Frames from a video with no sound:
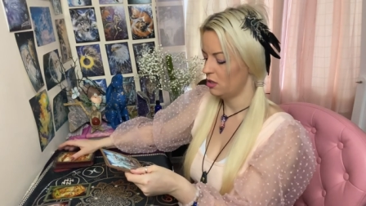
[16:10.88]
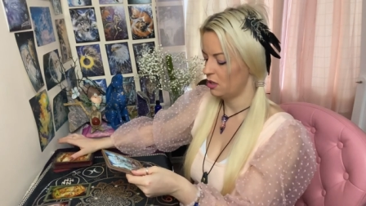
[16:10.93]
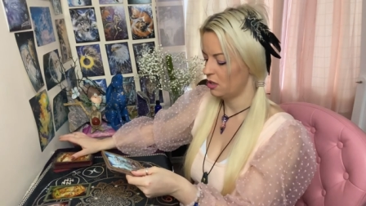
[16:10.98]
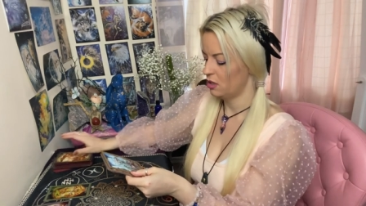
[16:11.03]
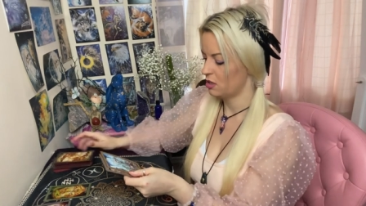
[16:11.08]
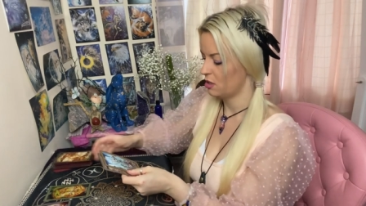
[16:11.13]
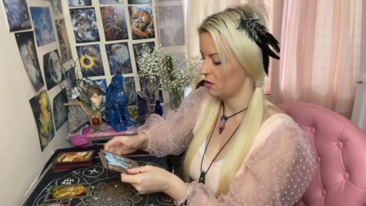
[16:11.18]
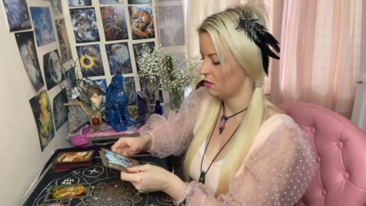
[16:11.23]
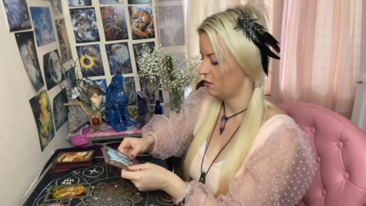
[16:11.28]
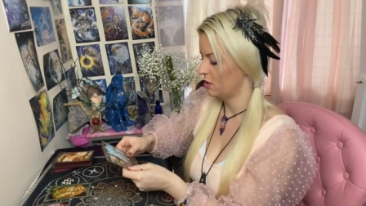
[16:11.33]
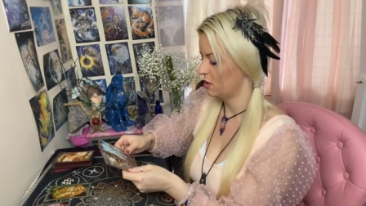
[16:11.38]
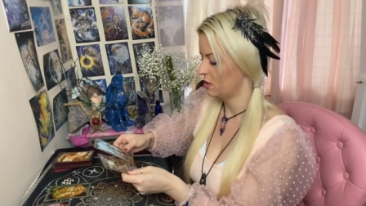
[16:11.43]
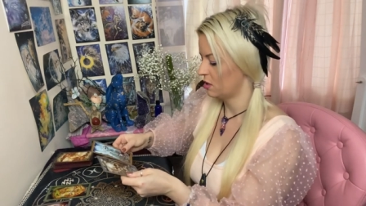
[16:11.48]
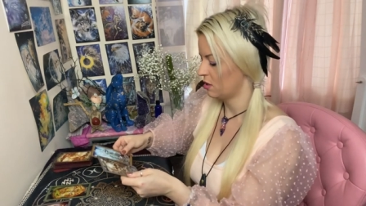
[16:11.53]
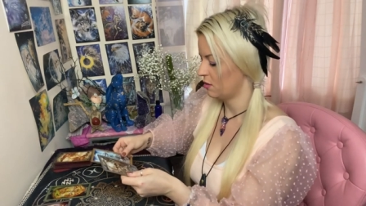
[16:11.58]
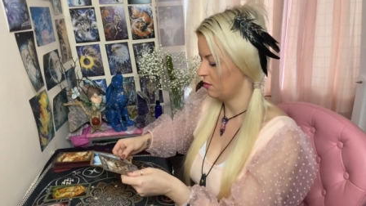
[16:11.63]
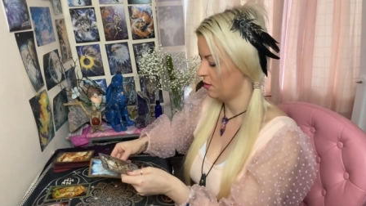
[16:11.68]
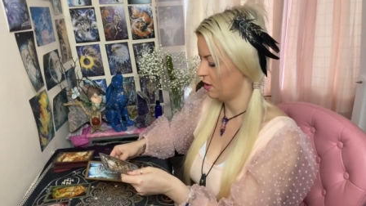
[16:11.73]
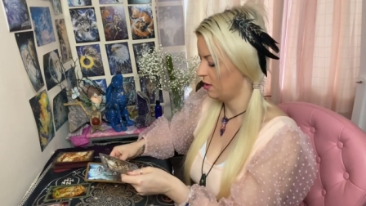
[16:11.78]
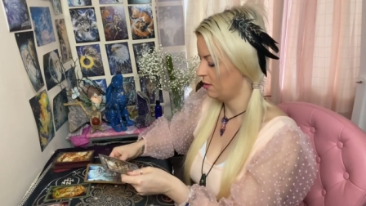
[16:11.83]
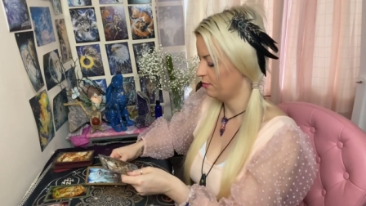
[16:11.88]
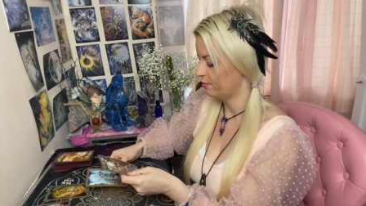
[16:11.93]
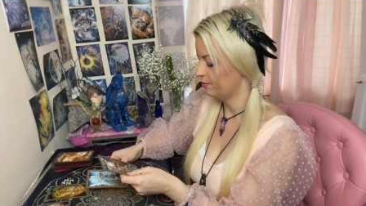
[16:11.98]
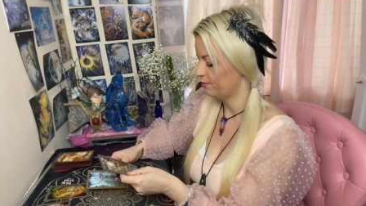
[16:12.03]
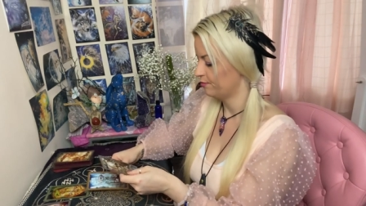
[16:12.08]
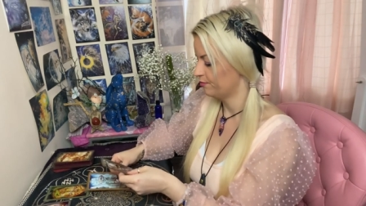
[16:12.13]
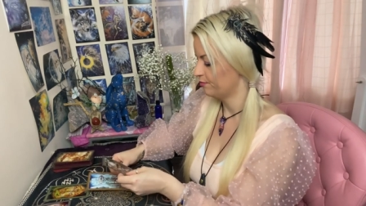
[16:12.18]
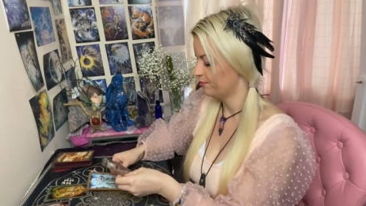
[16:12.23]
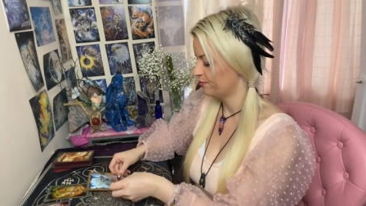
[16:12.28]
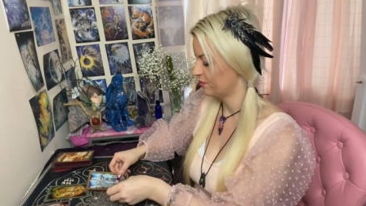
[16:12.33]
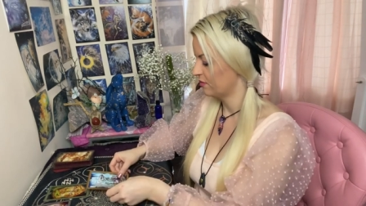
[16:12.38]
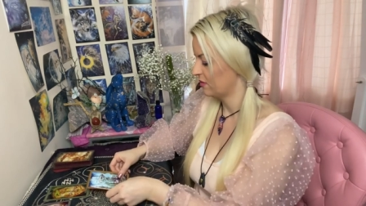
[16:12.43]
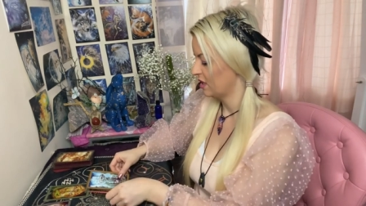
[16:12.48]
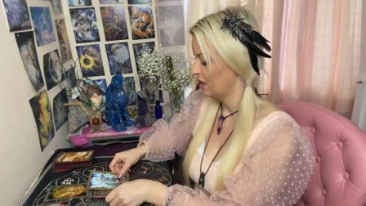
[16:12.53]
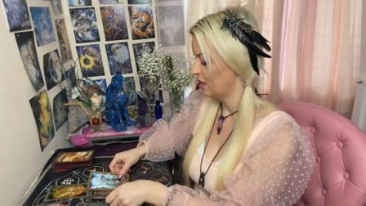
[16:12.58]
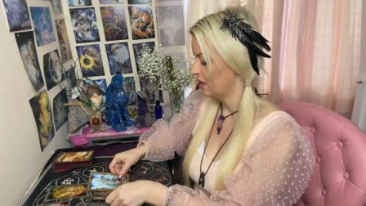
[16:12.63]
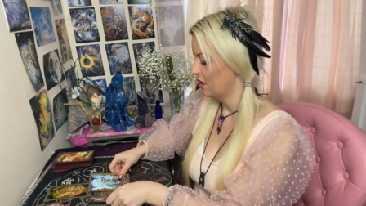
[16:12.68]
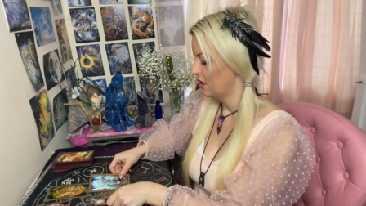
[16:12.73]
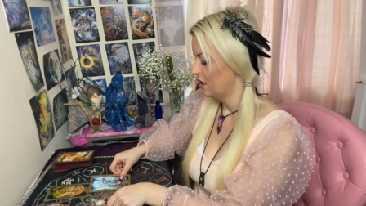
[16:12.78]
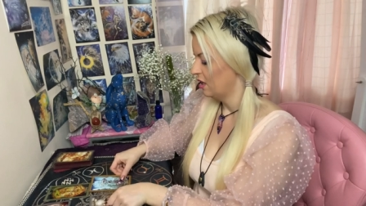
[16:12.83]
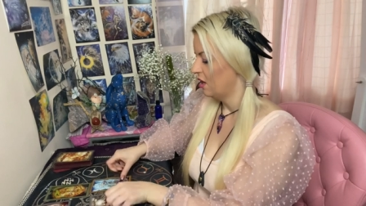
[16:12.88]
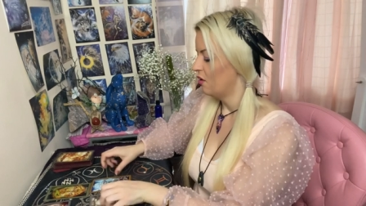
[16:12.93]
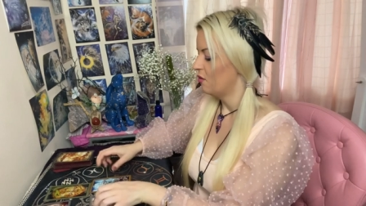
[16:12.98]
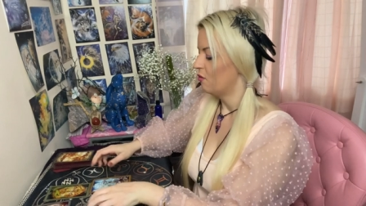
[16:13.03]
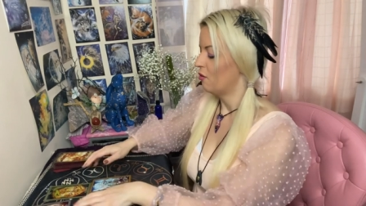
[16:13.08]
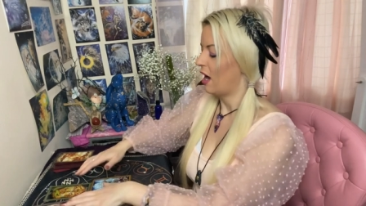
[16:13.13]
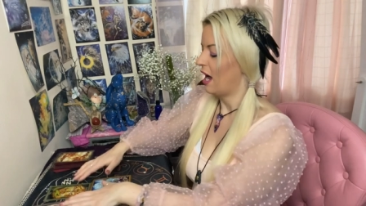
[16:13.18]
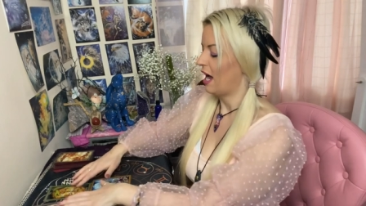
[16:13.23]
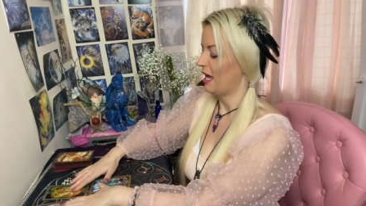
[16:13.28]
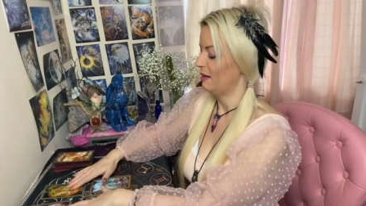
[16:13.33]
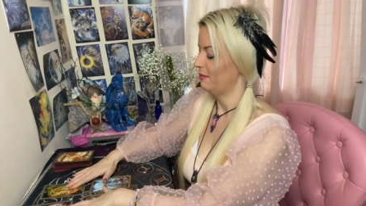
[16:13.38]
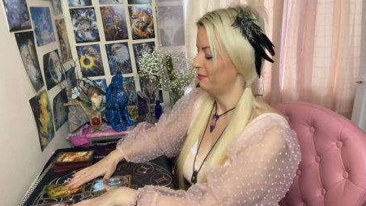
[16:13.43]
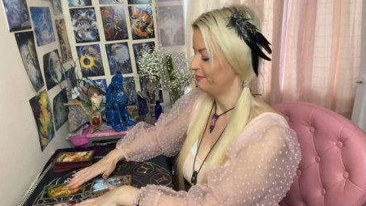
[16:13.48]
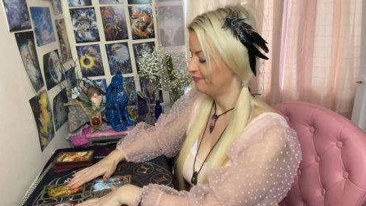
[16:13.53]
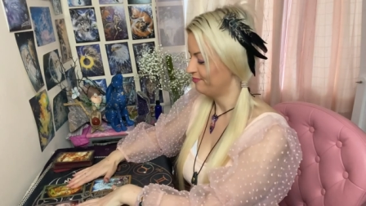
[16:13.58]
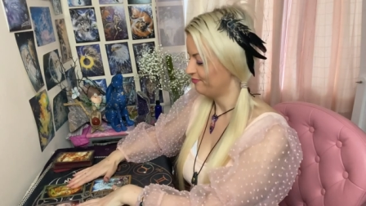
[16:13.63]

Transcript: Those are the ones I want. Right.